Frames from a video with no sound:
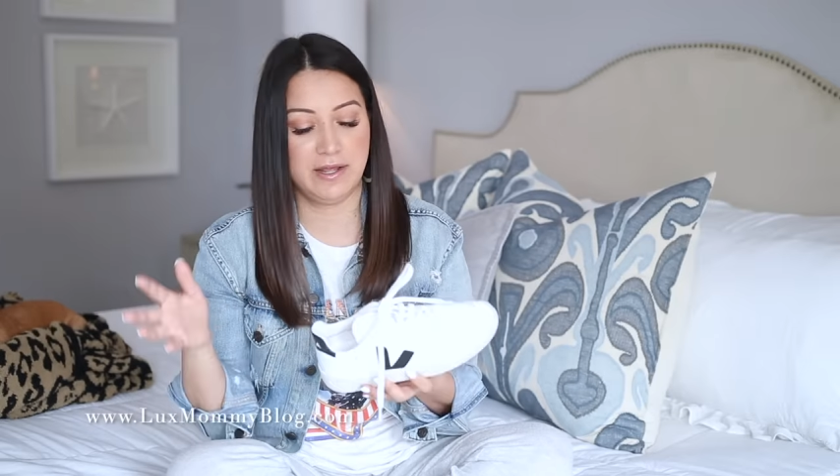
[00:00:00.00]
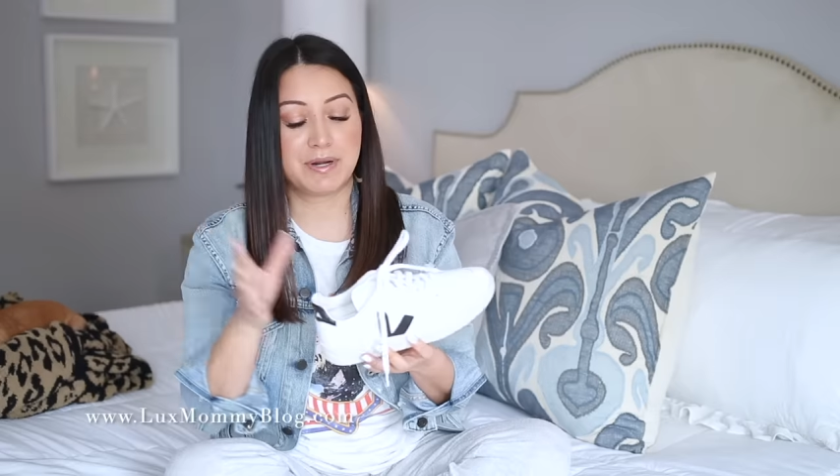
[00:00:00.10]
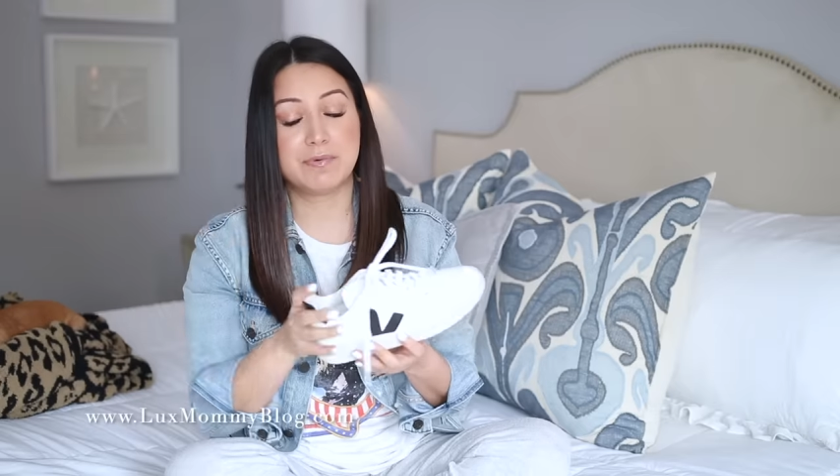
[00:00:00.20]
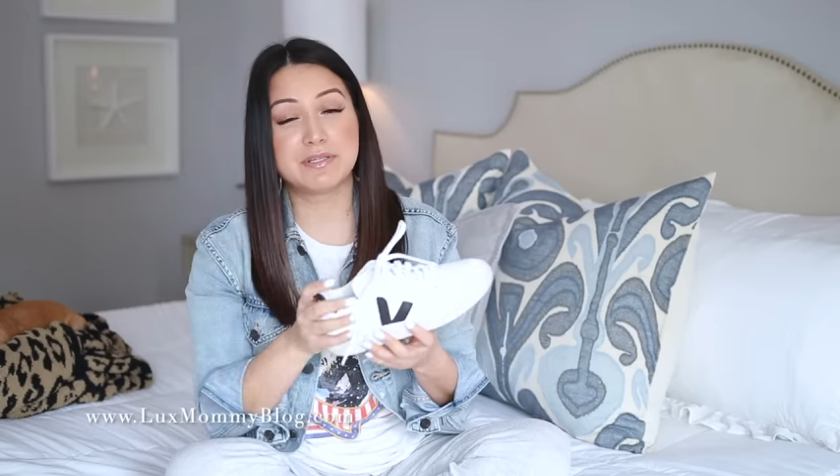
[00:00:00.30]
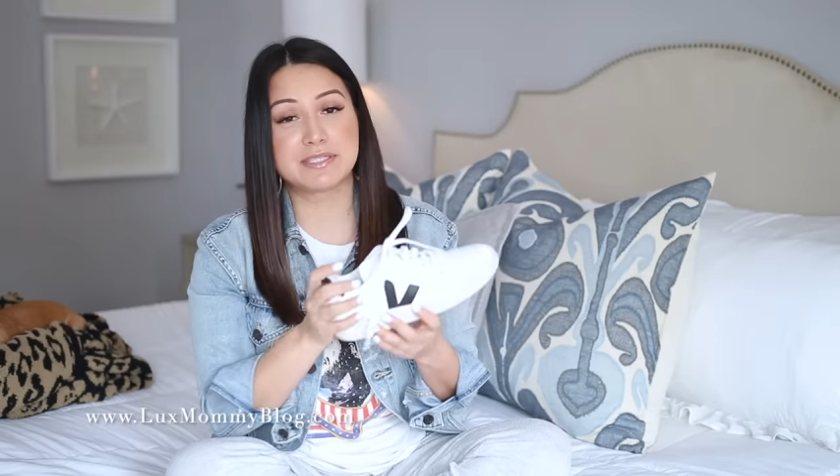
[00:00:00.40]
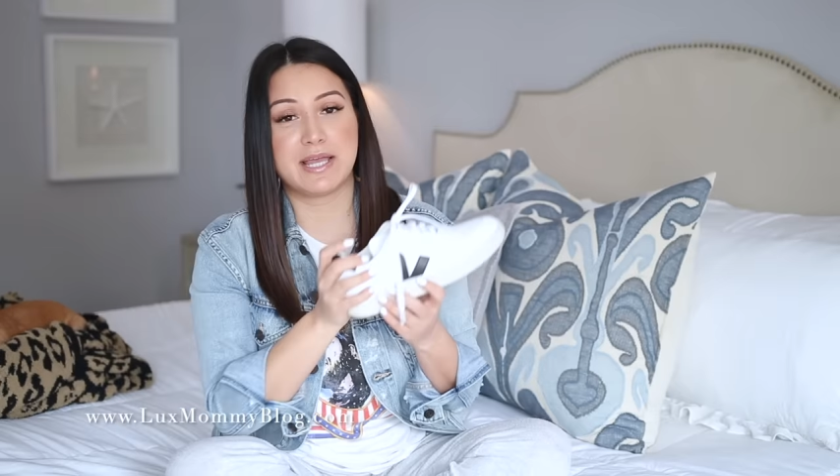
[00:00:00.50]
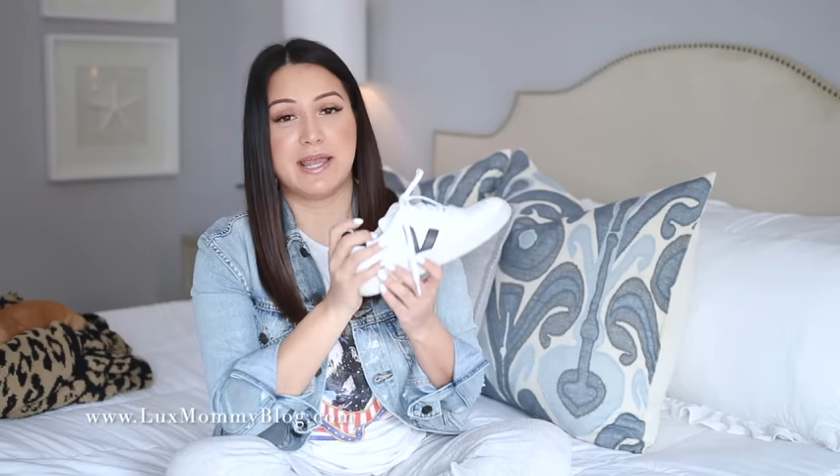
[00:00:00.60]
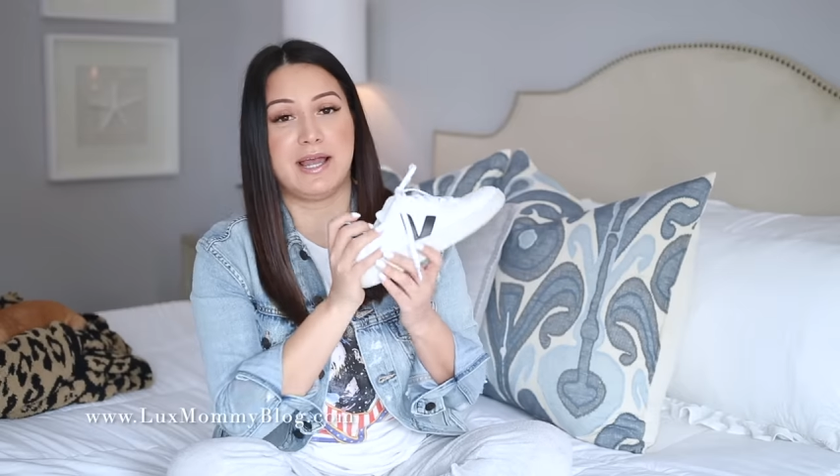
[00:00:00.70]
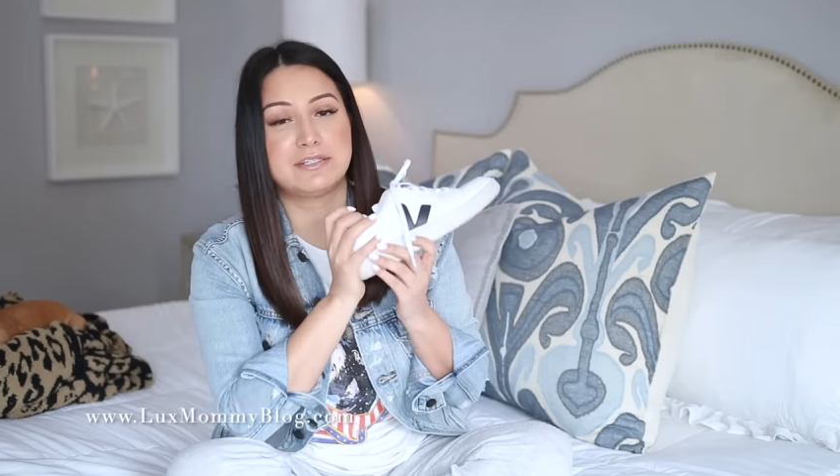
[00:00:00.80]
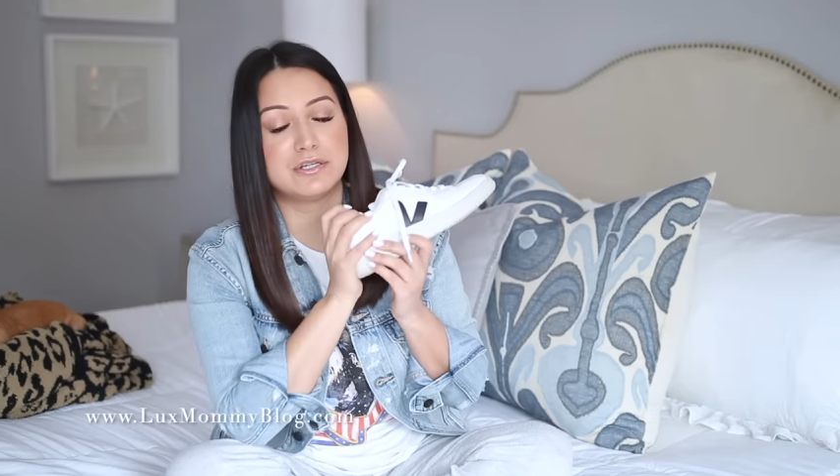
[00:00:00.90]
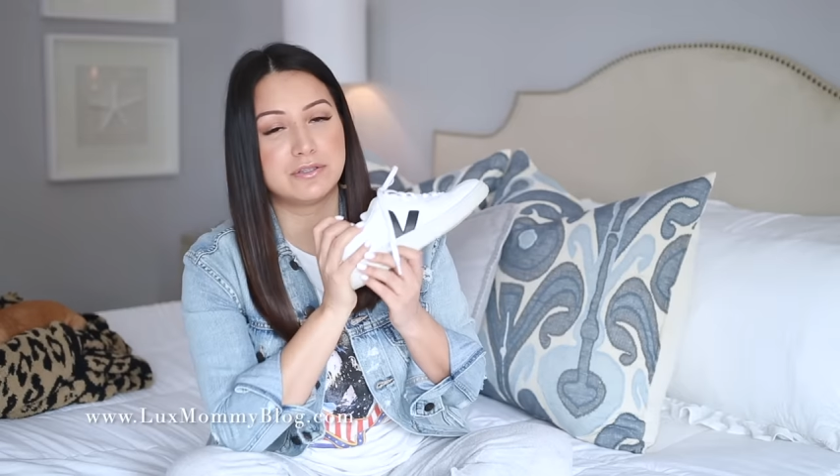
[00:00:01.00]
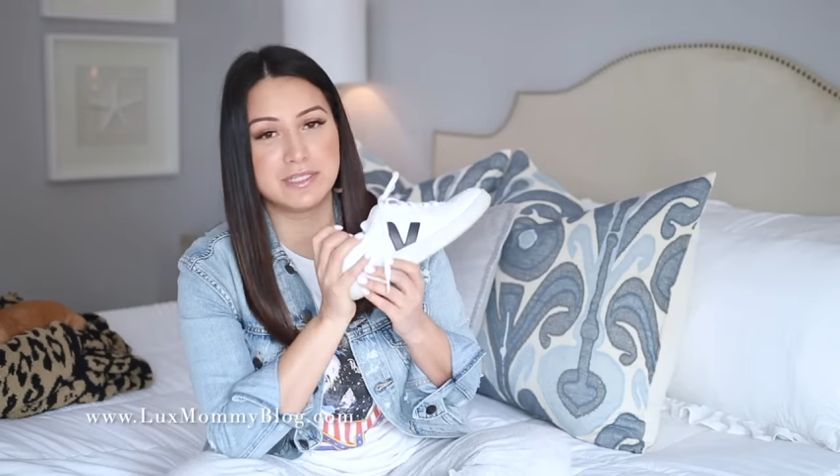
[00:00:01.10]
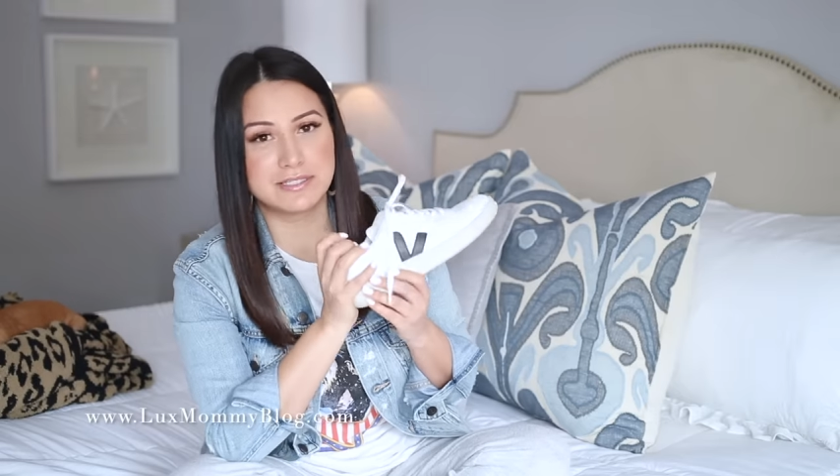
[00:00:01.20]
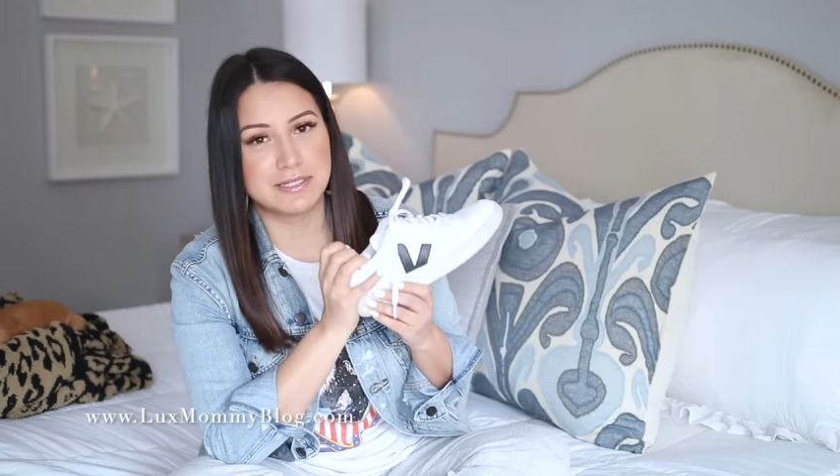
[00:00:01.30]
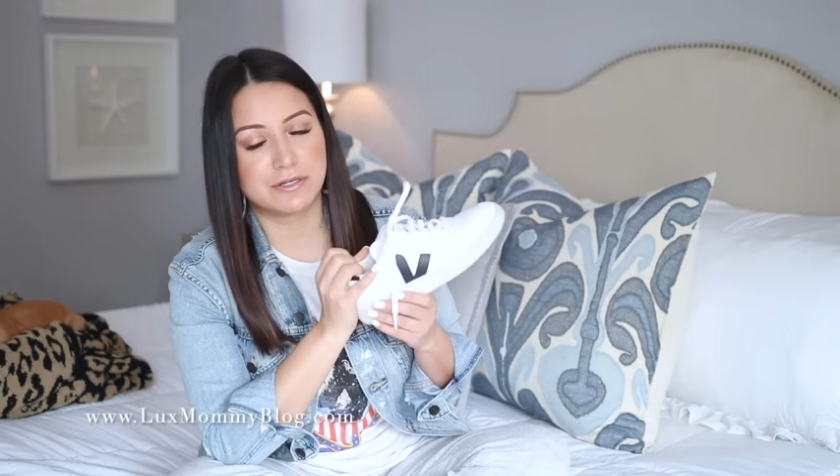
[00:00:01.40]
But I will say, I took
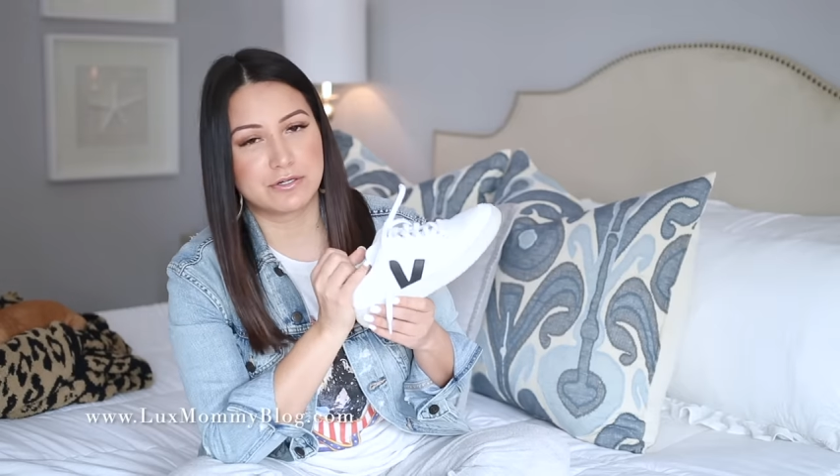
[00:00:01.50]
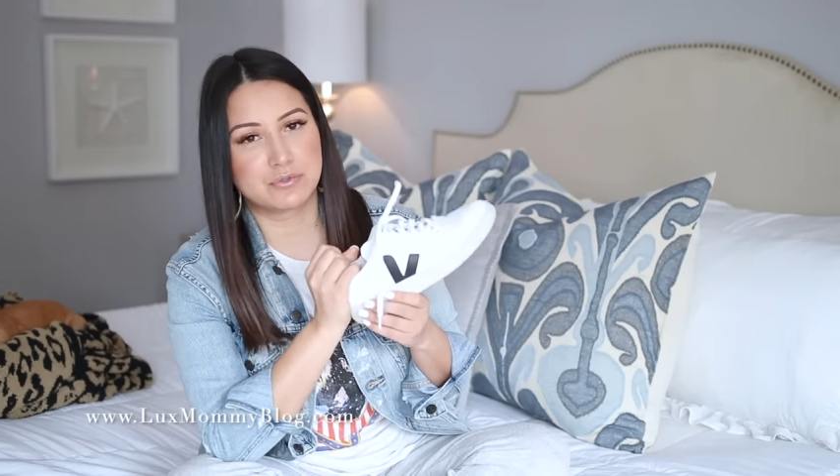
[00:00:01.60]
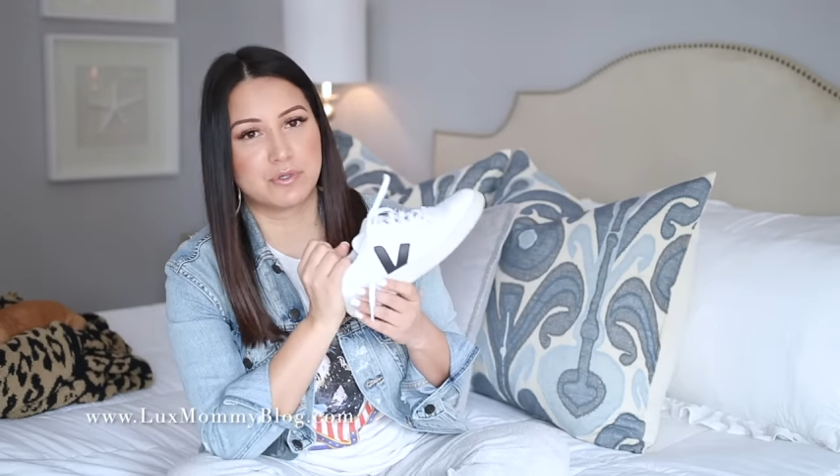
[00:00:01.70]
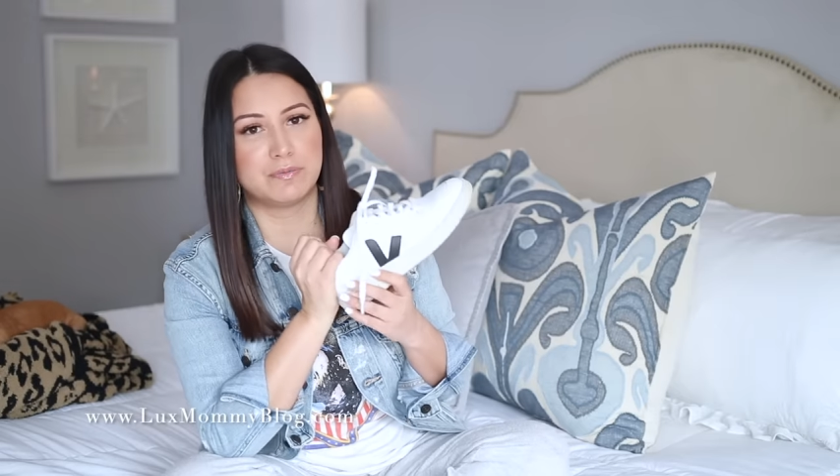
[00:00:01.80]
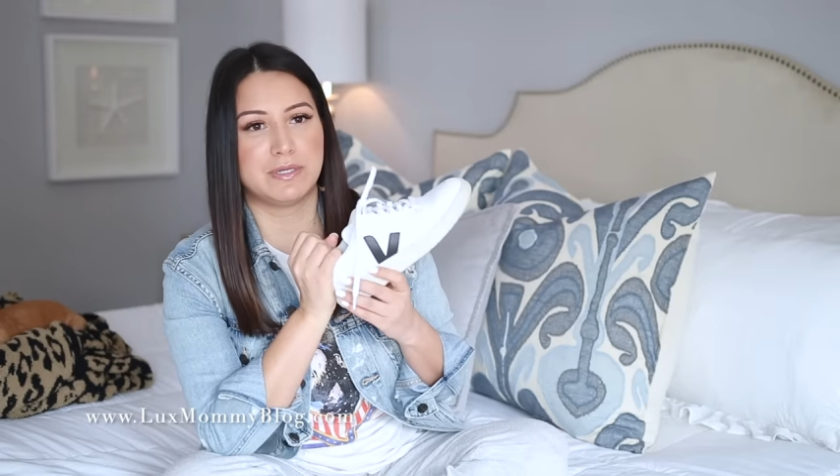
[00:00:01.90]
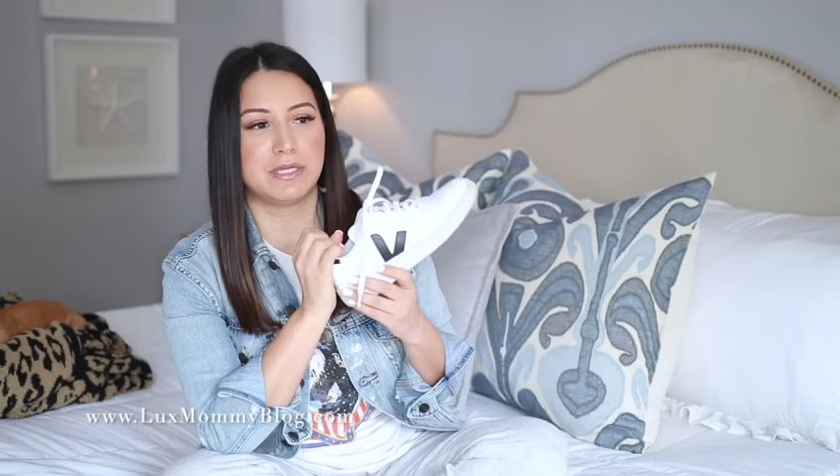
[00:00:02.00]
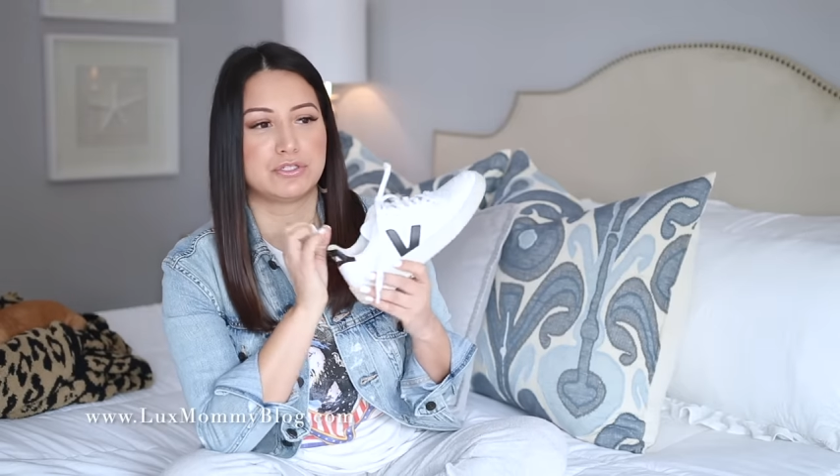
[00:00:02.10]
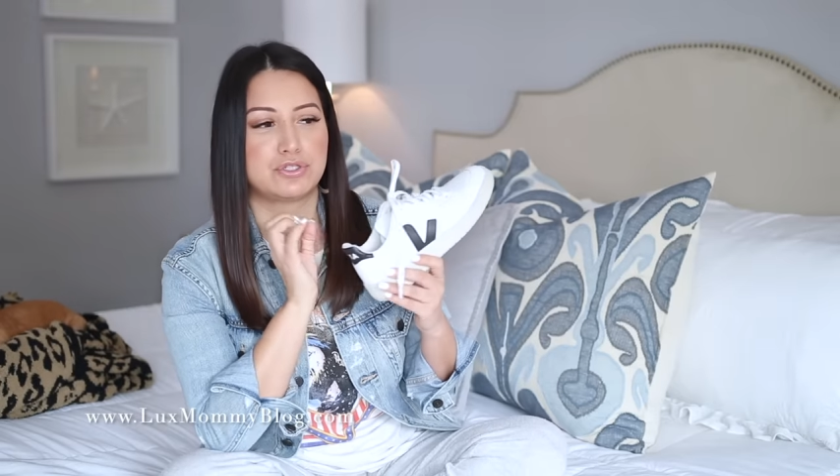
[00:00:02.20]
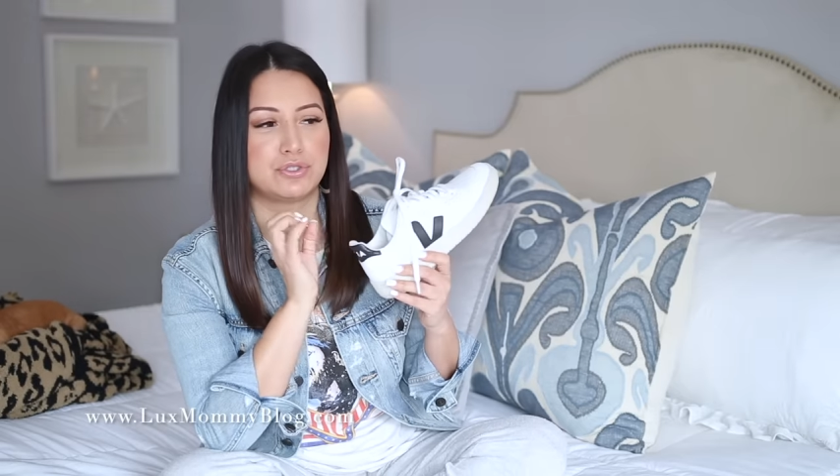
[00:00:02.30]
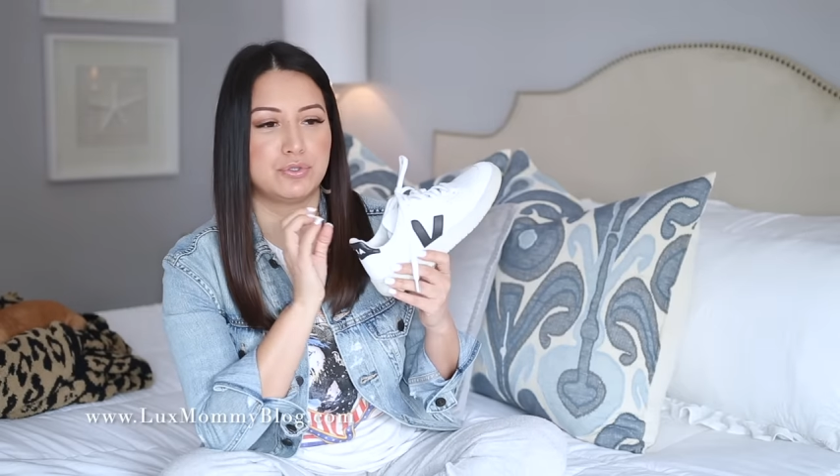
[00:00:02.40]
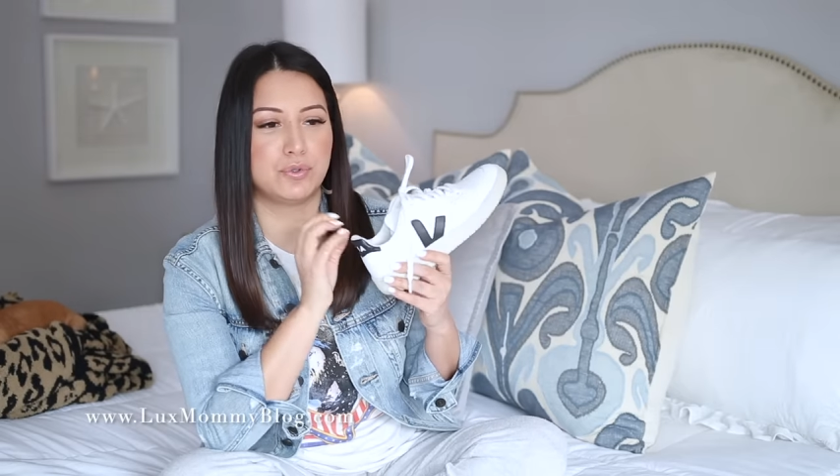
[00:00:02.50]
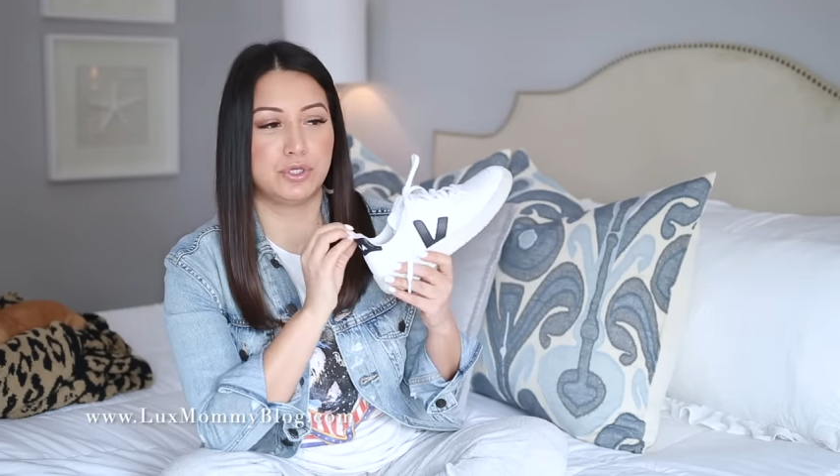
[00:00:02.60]
these sneakers with me to